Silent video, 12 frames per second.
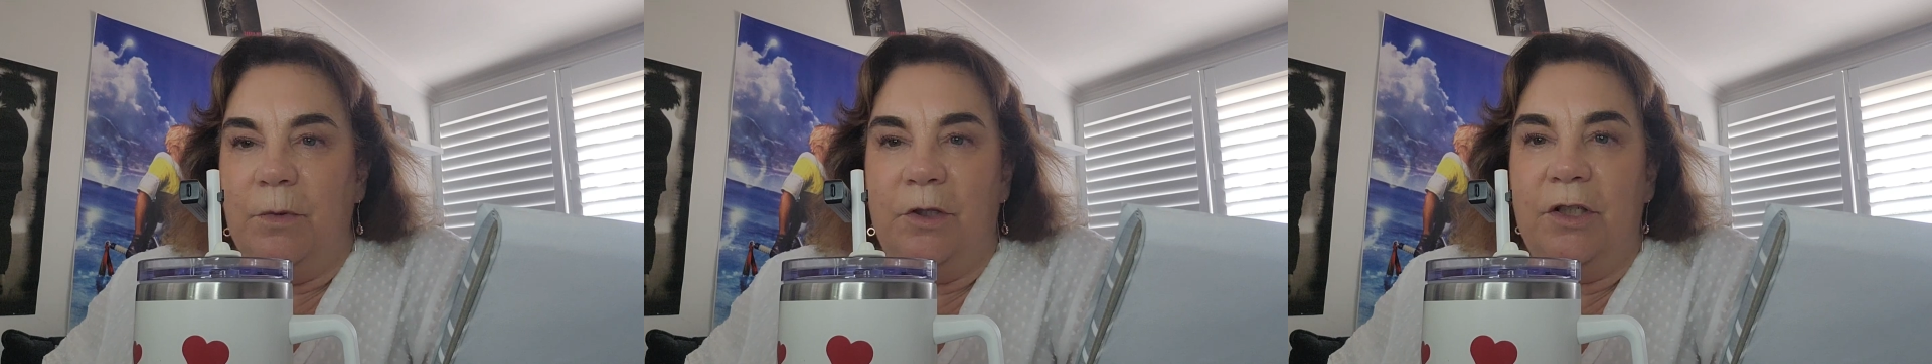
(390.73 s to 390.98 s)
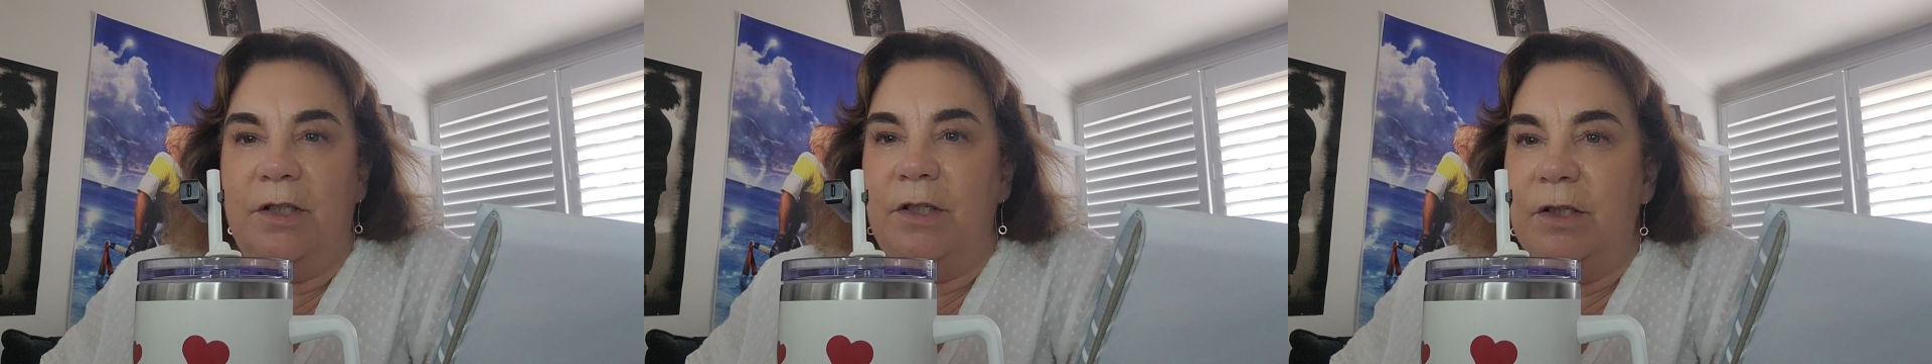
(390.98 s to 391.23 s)

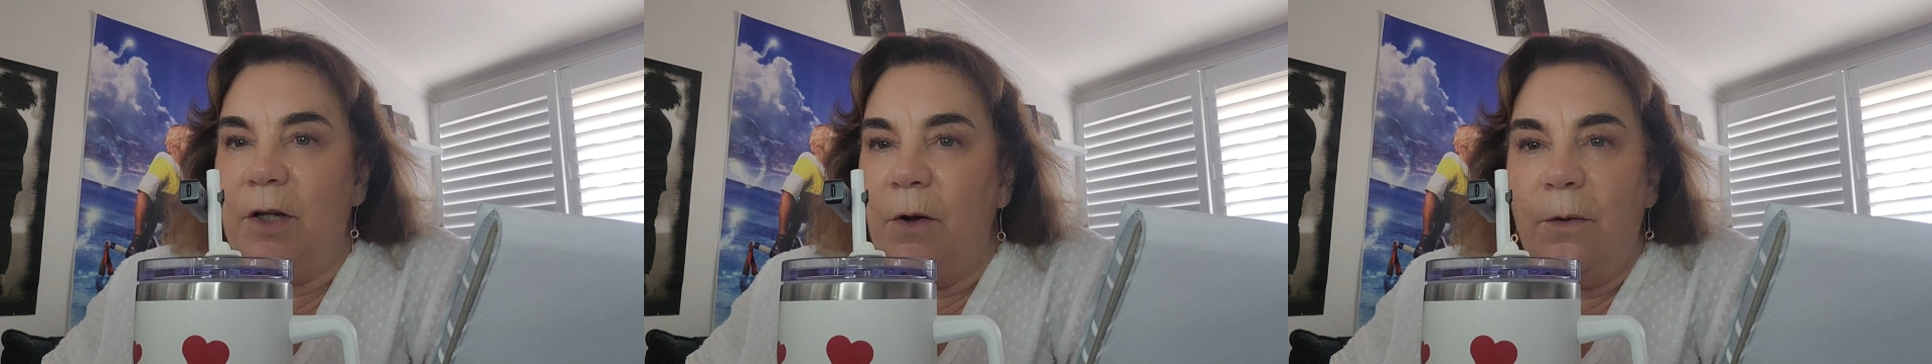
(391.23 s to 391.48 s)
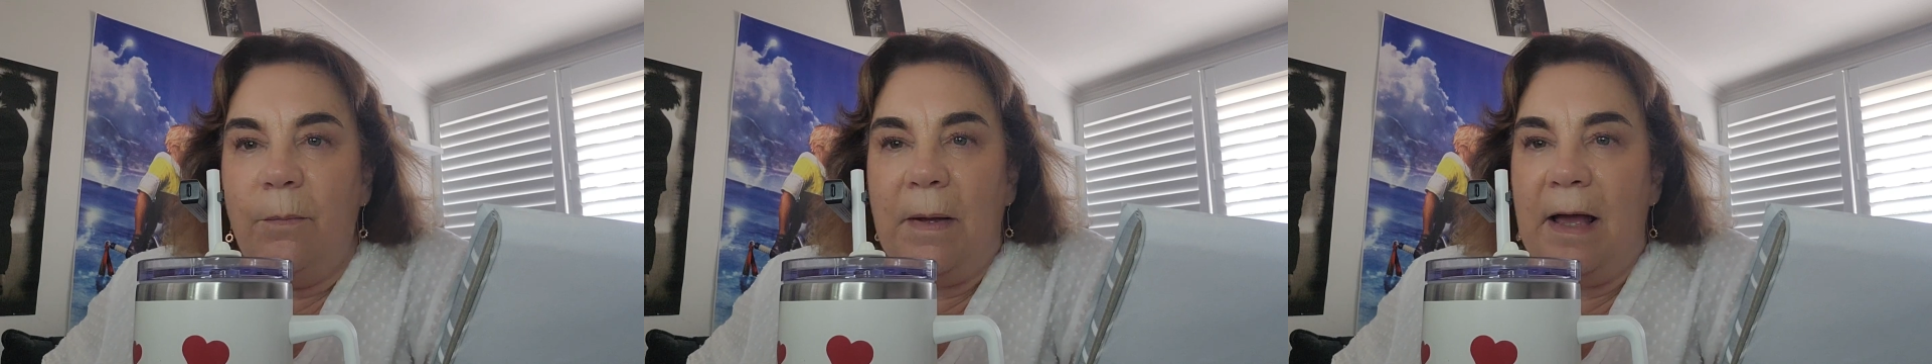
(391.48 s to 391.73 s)
which is
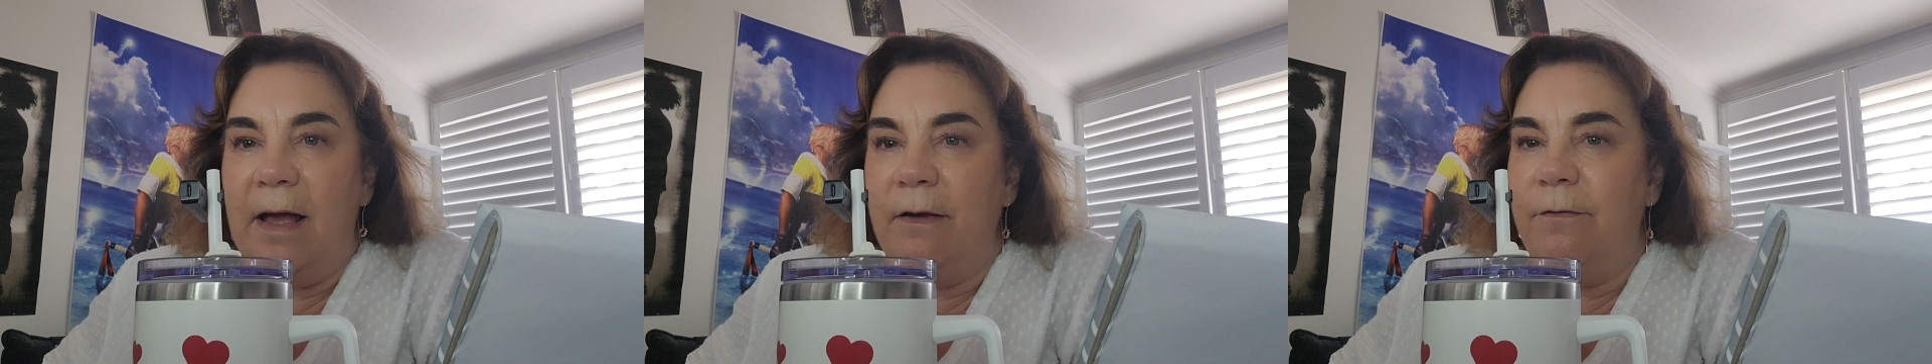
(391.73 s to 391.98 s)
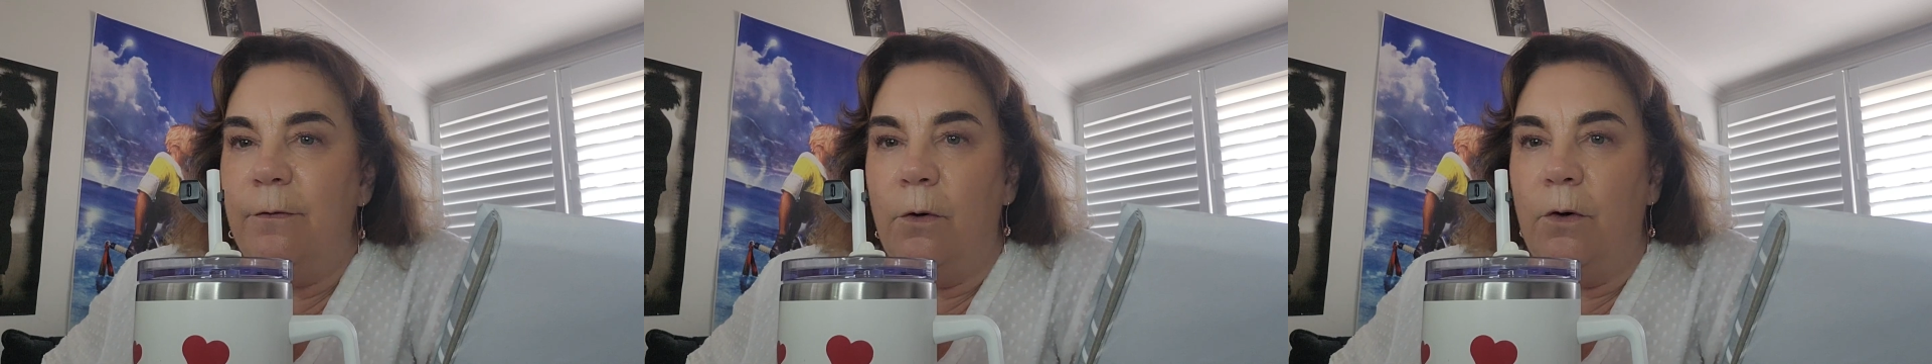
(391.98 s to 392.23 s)
so
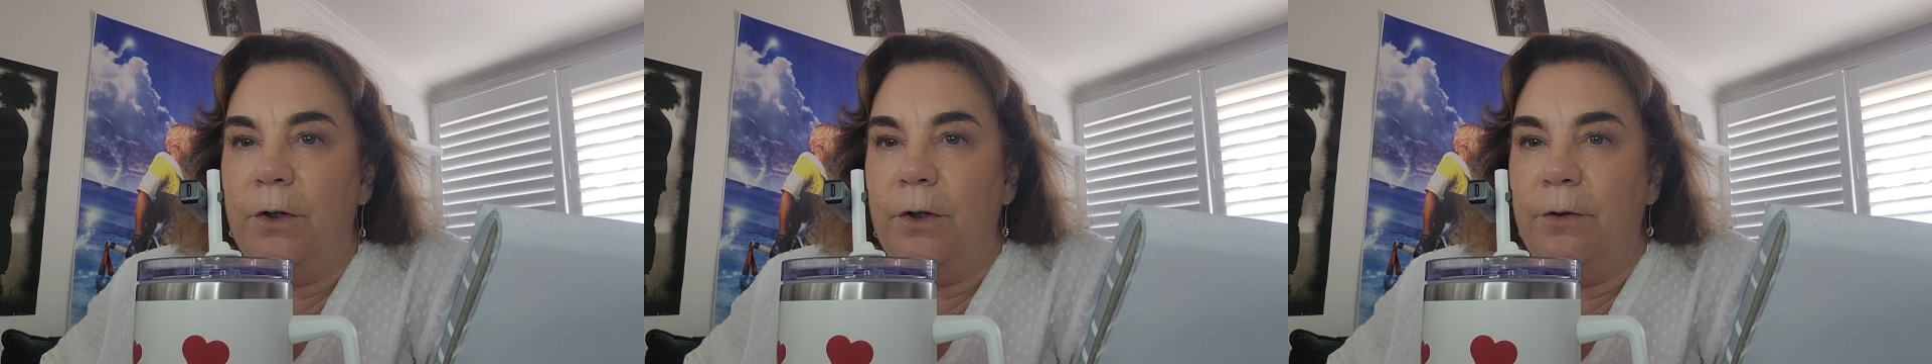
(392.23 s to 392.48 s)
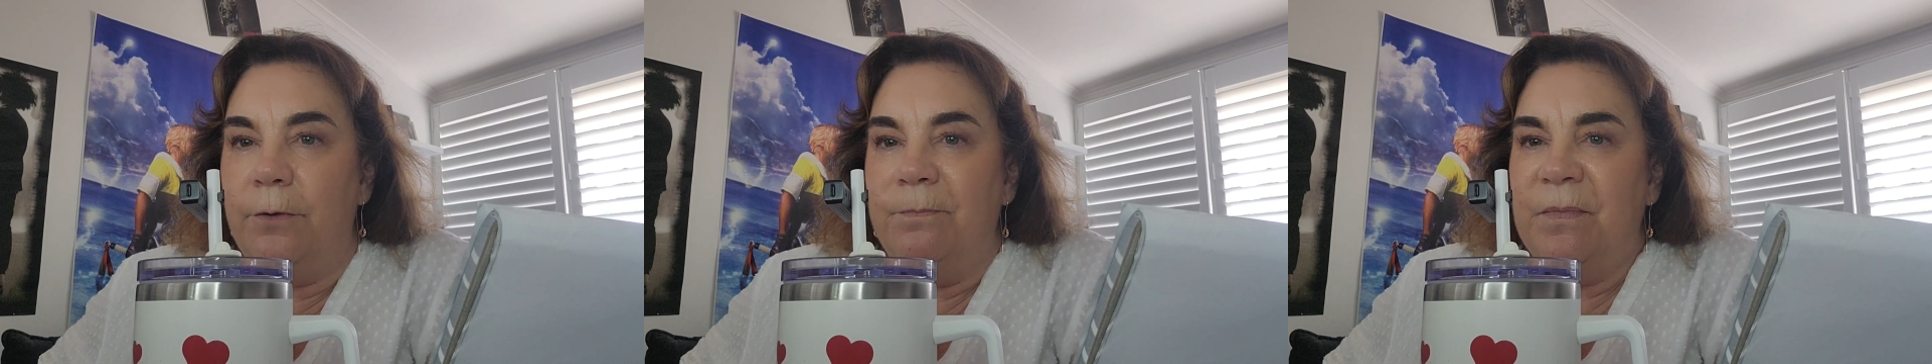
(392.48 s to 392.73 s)
bad for
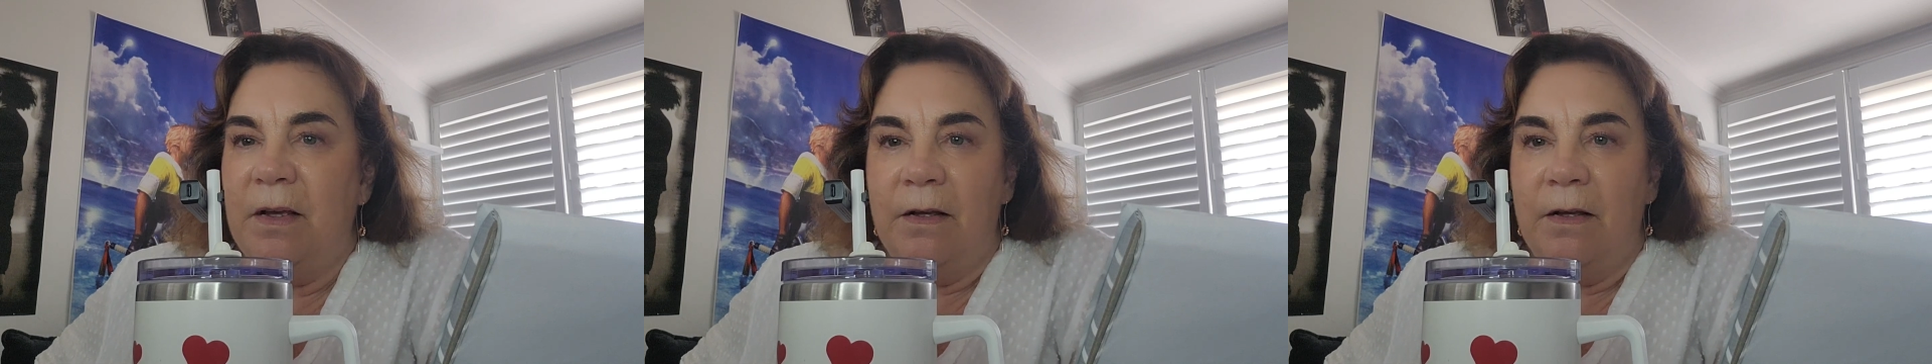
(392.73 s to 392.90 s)
you.